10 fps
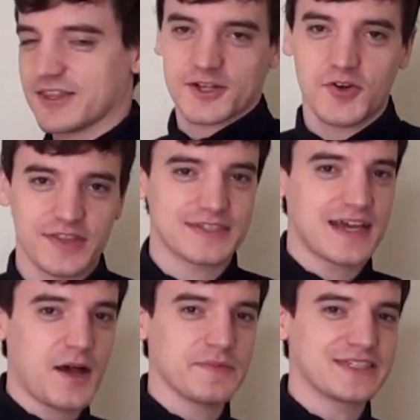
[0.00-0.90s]
throwing the
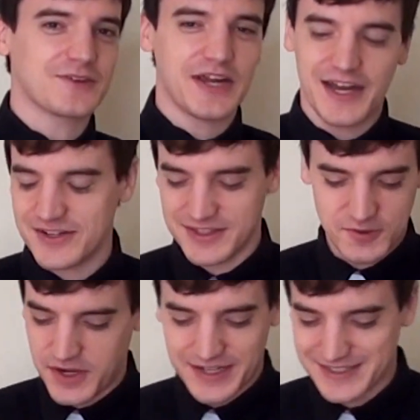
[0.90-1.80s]
zombies around and they're
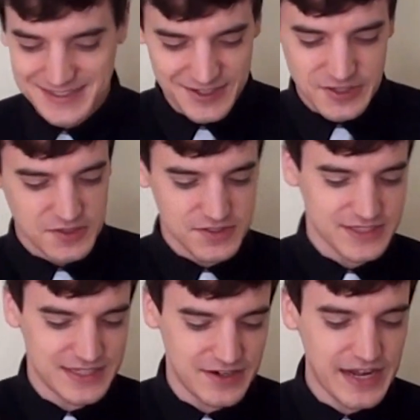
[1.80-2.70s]
running in circles
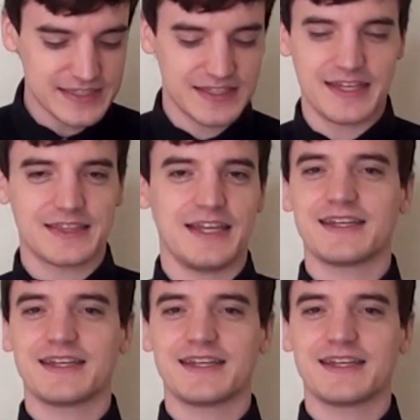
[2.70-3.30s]
and they're acting like